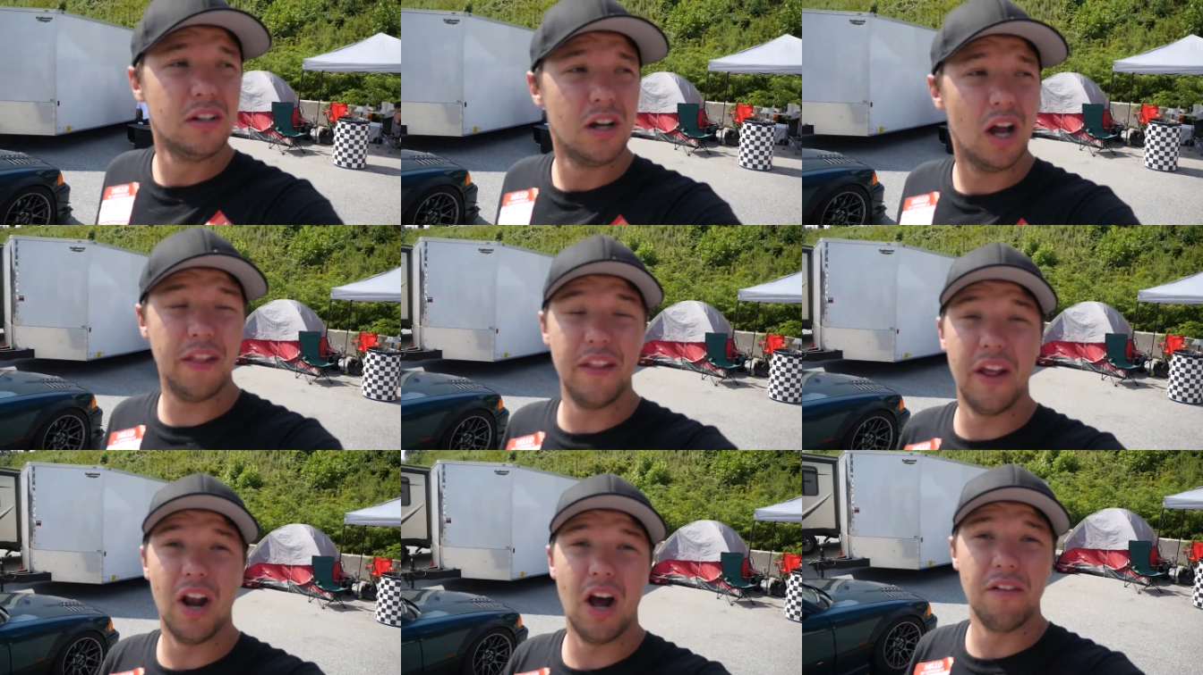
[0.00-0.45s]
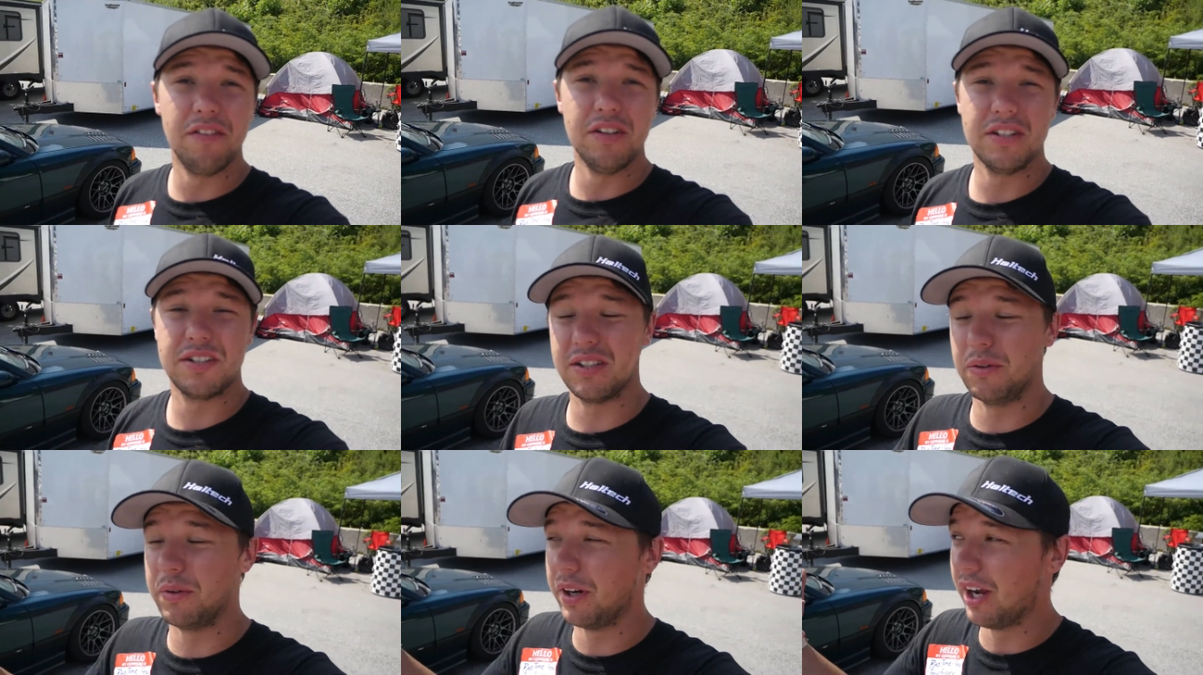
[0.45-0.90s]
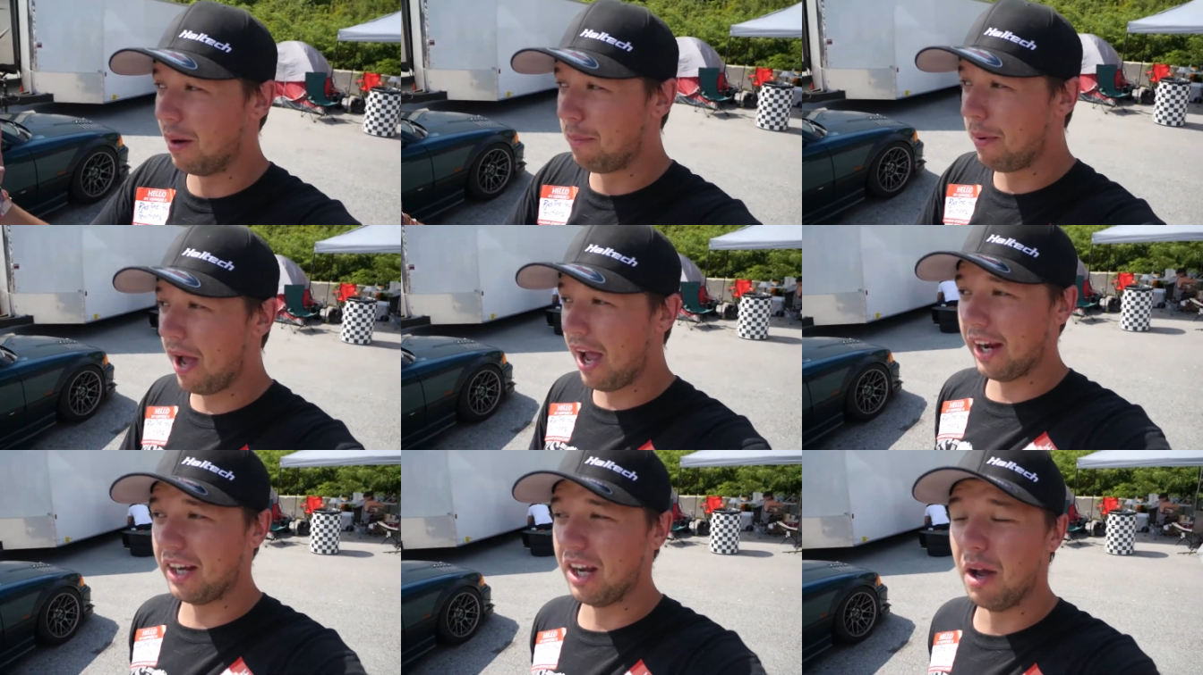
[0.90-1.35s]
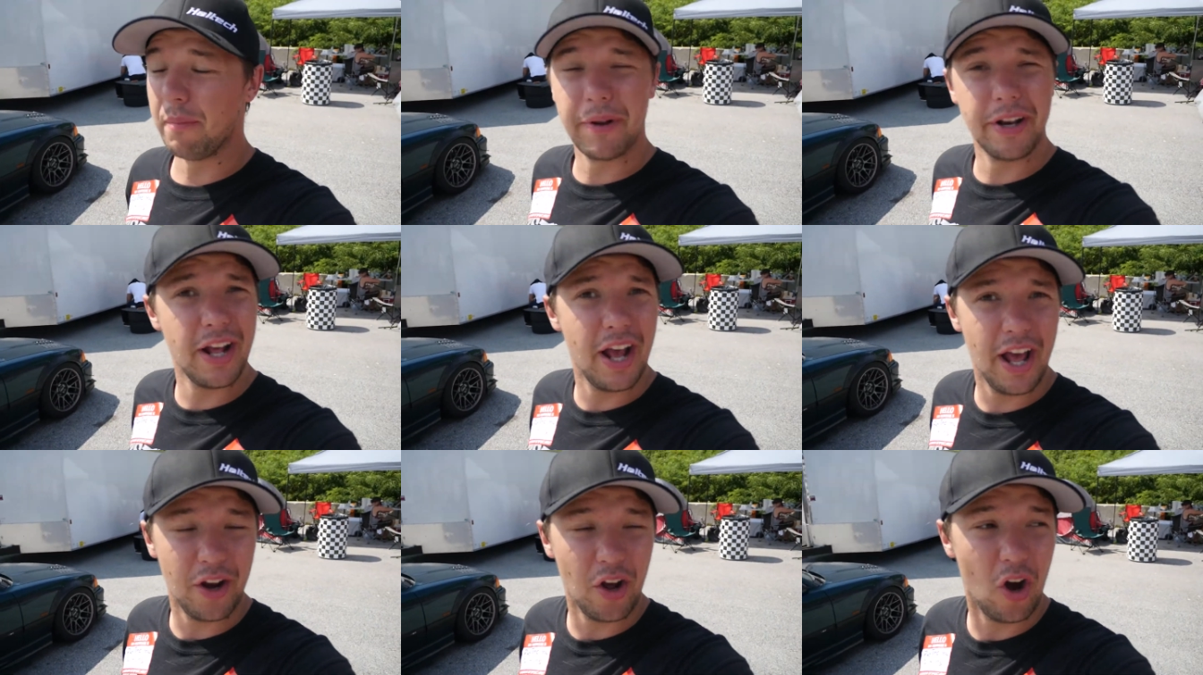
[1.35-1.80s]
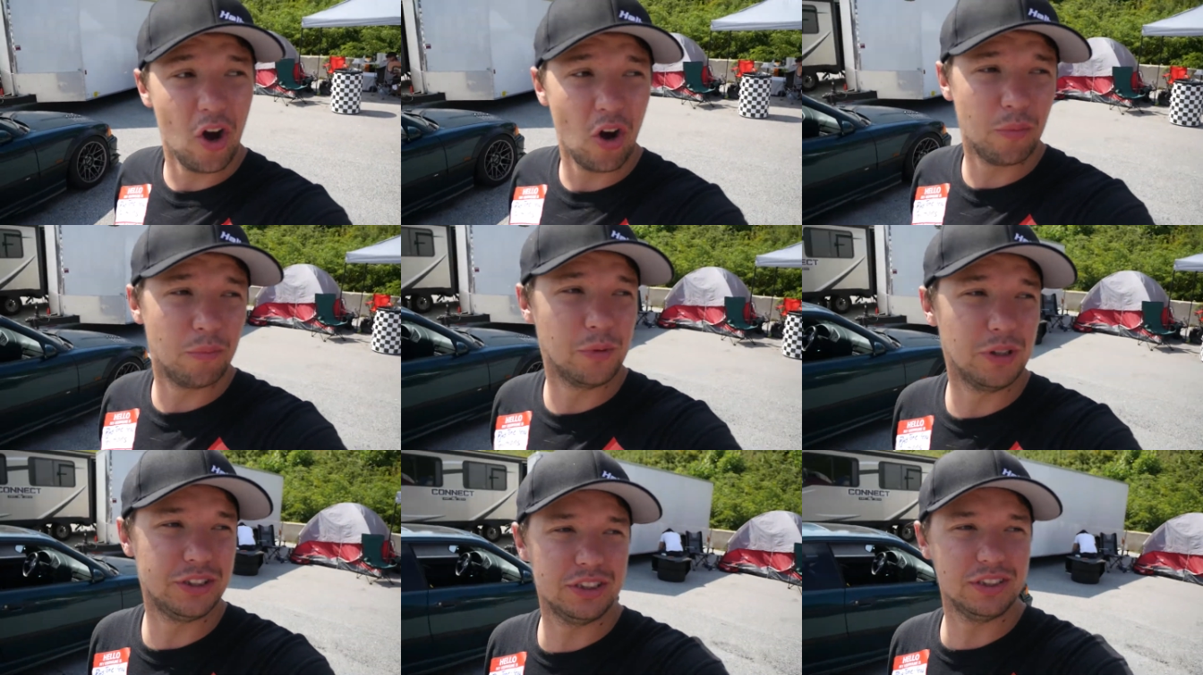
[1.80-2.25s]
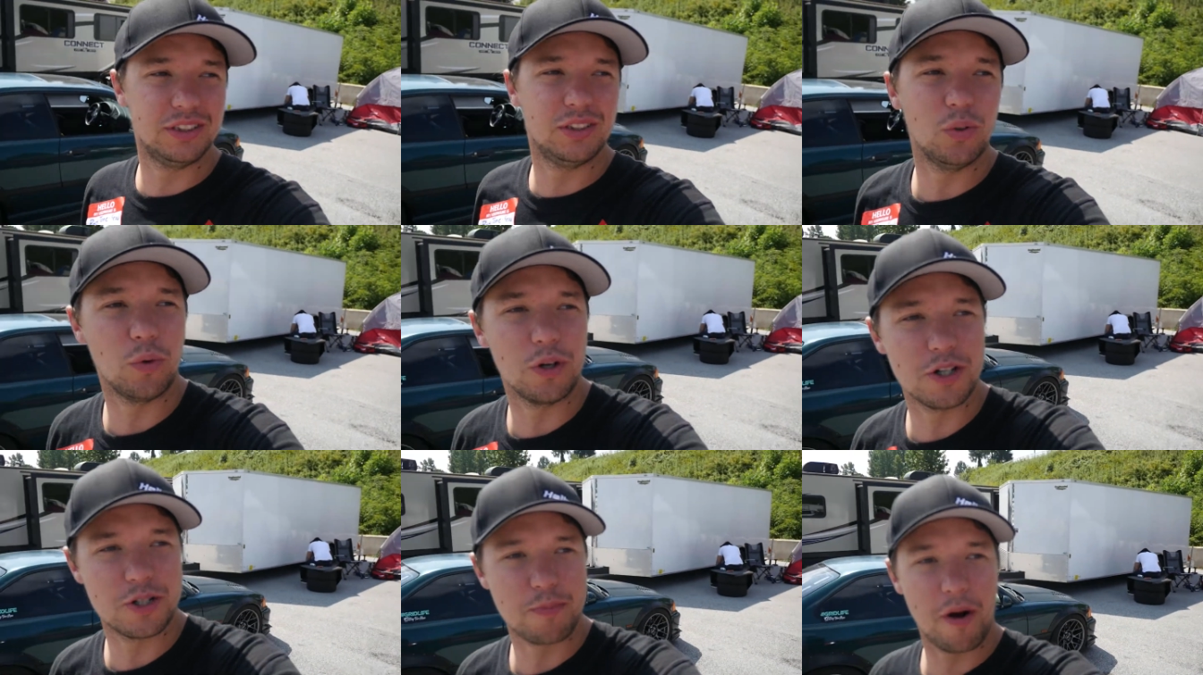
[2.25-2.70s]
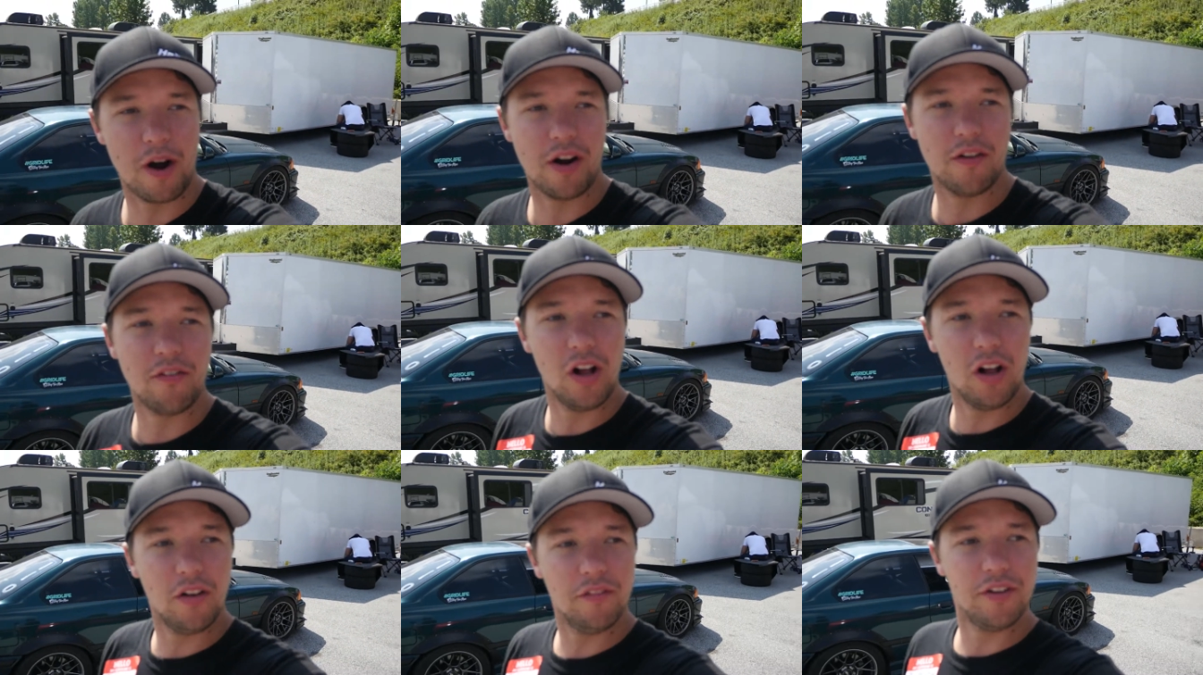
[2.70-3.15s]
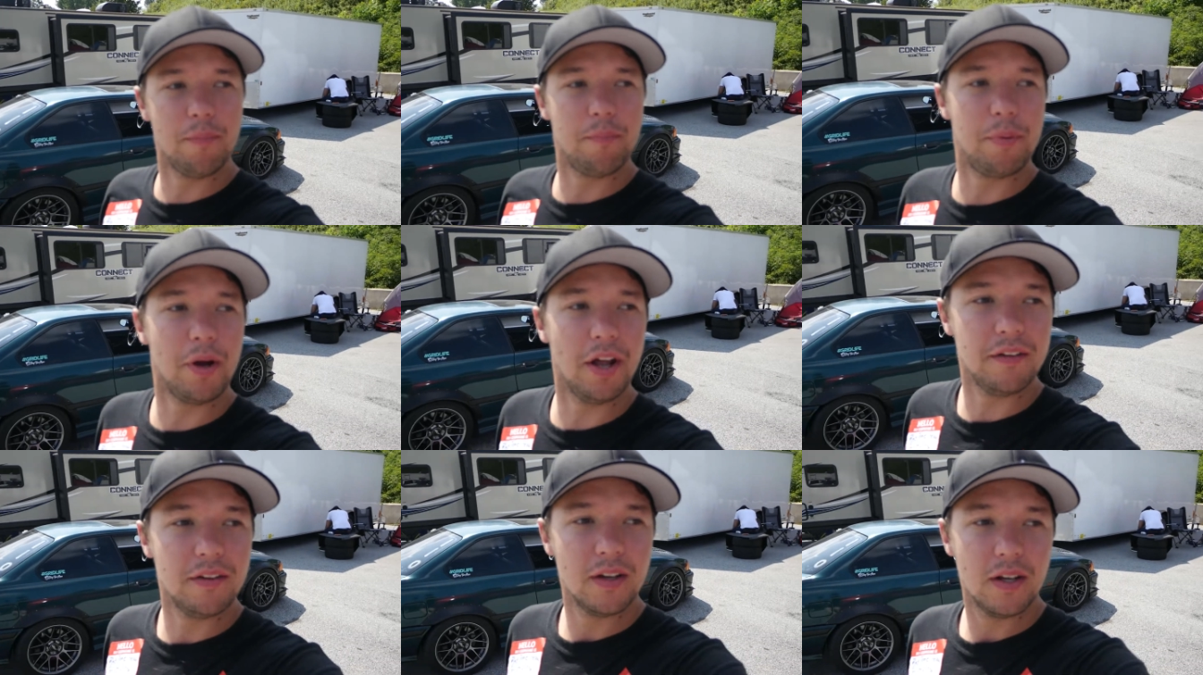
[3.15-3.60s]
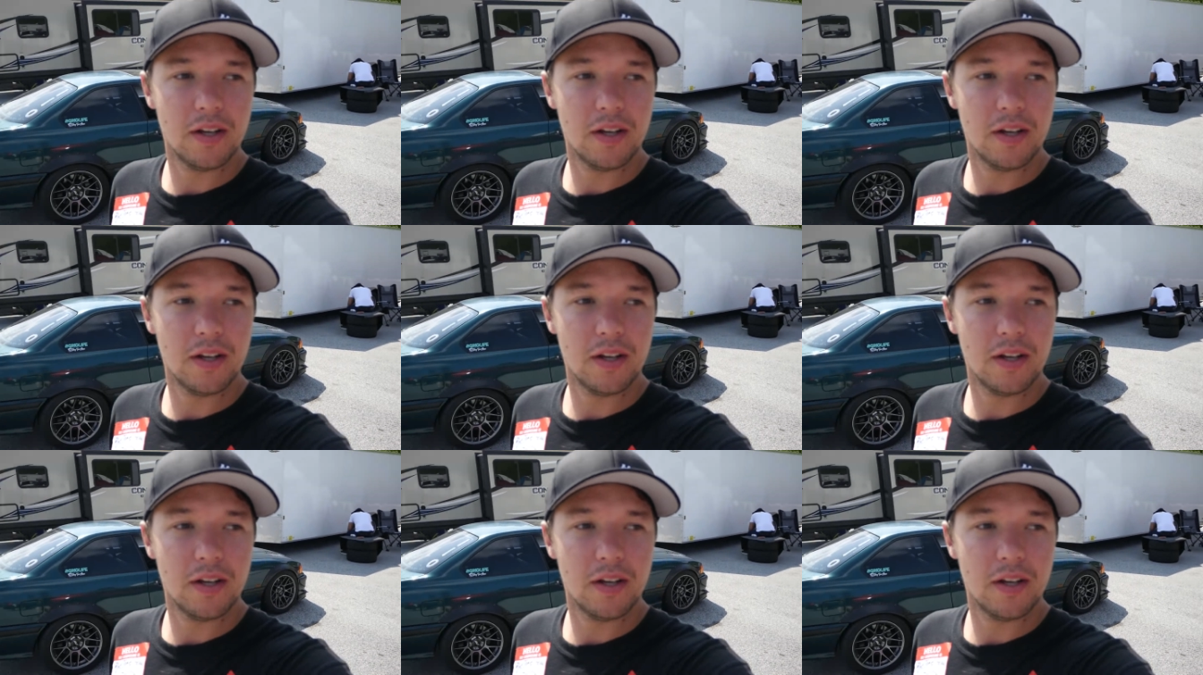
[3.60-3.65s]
and then obviously we got to pack up and head home, which is the worst part of all of it, but